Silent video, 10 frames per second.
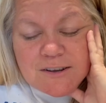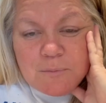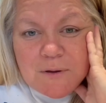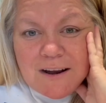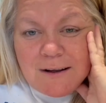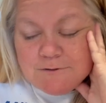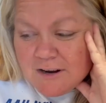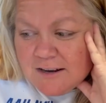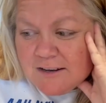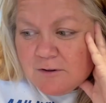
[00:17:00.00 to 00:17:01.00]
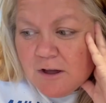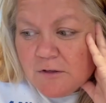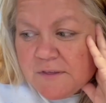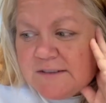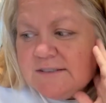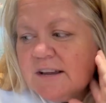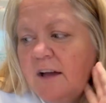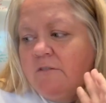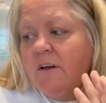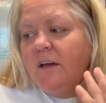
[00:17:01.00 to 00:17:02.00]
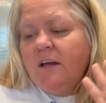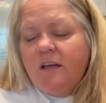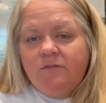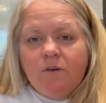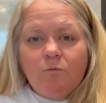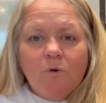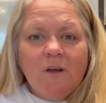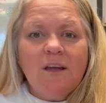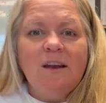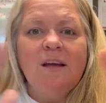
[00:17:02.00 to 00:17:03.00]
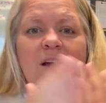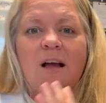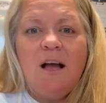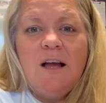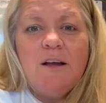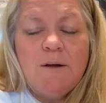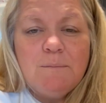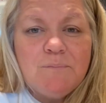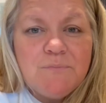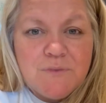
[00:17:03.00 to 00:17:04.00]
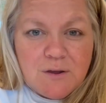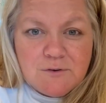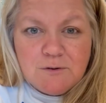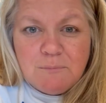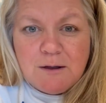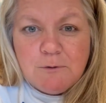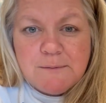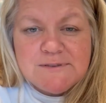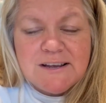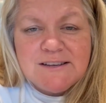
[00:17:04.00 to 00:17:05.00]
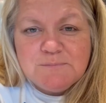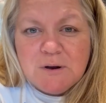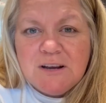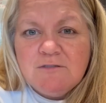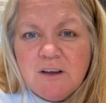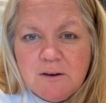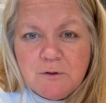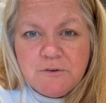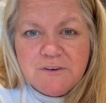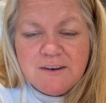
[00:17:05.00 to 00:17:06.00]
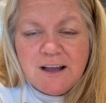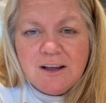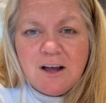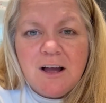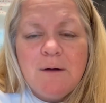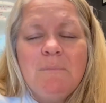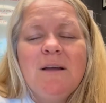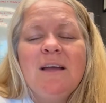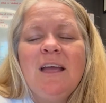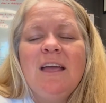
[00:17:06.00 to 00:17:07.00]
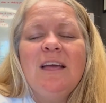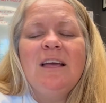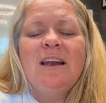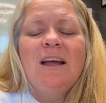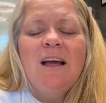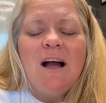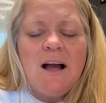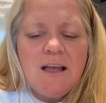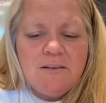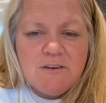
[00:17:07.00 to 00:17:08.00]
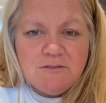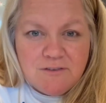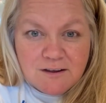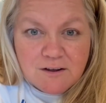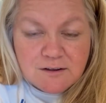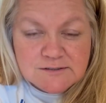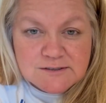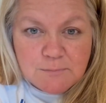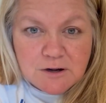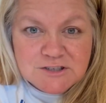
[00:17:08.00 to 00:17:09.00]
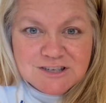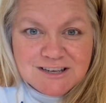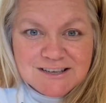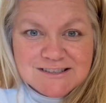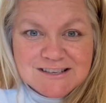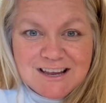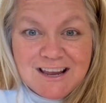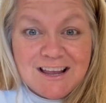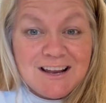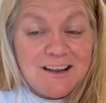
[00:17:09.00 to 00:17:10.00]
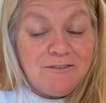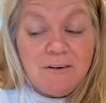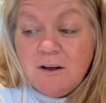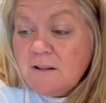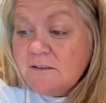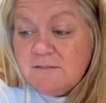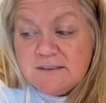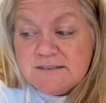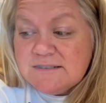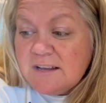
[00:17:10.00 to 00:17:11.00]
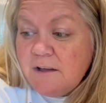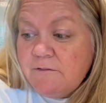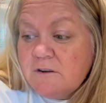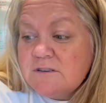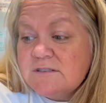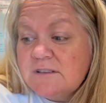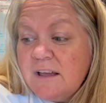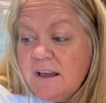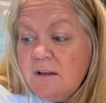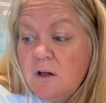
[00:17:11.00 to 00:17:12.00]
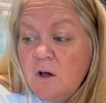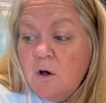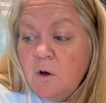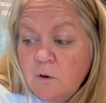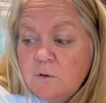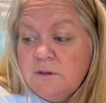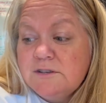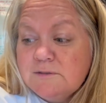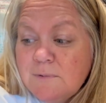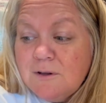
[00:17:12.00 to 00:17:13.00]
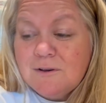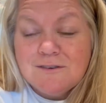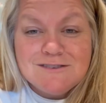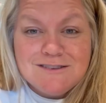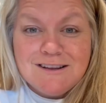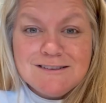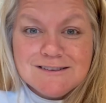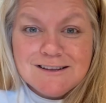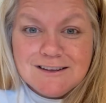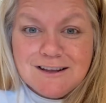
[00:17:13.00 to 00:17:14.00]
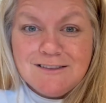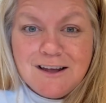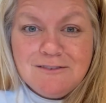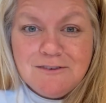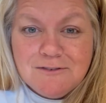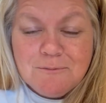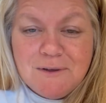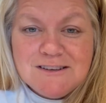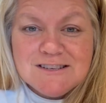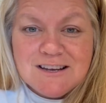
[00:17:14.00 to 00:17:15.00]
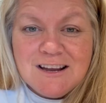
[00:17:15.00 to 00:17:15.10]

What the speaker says: But I'm trying to do healthy stuff. If you would, go to my website, it's brandyvonholton.com, and I have an event called Smart Chicks, and if all of this stuff, you're just like, holy smokes, that's like a lot of information.